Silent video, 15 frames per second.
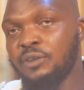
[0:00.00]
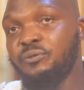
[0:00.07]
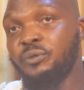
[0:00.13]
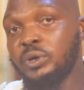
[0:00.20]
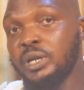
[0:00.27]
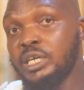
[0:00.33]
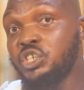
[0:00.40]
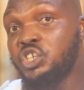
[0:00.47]
for
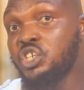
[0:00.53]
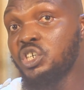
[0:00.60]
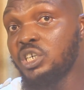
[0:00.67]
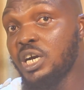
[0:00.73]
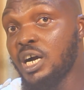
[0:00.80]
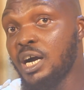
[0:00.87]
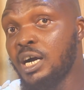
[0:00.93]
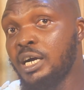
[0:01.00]

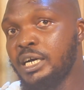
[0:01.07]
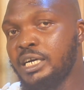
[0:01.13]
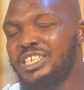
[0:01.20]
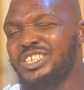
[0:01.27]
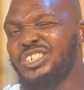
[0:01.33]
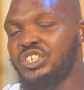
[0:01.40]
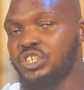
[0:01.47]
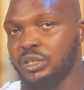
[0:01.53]
Nigeria
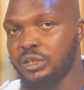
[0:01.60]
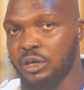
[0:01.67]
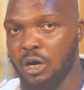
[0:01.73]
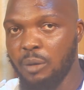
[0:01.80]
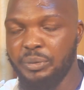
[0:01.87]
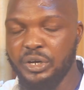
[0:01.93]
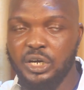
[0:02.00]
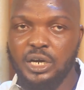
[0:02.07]
in general,
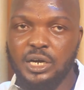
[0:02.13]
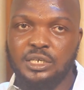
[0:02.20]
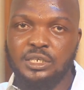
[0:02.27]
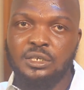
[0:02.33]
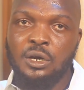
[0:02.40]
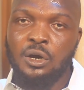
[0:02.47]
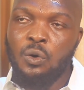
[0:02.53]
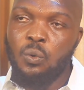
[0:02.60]
because
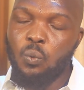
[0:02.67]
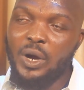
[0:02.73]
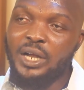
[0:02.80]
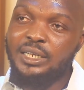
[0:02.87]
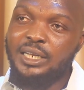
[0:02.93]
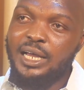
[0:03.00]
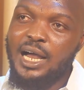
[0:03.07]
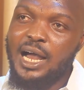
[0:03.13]
when
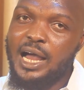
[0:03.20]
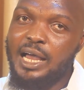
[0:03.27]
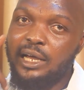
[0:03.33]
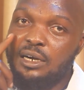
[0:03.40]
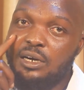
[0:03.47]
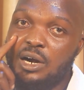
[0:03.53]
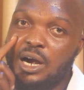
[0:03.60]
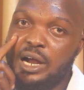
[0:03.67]
the eye
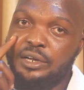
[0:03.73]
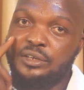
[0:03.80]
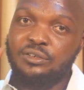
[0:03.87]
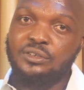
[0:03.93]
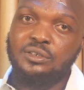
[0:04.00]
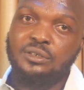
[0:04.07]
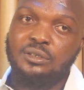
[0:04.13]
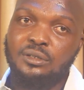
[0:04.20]
cries,
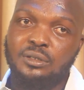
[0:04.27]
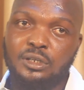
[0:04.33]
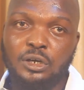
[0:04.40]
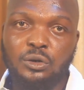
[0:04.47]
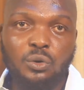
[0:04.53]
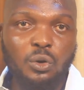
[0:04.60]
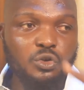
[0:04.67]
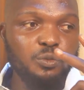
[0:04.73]
the
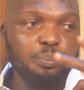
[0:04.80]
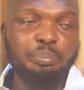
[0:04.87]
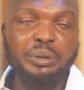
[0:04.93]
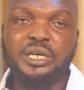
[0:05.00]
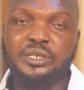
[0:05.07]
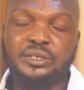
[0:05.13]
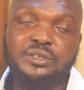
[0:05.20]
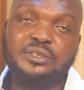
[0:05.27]
nose
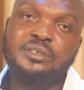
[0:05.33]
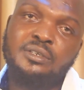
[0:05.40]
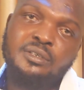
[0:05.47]
bleeds.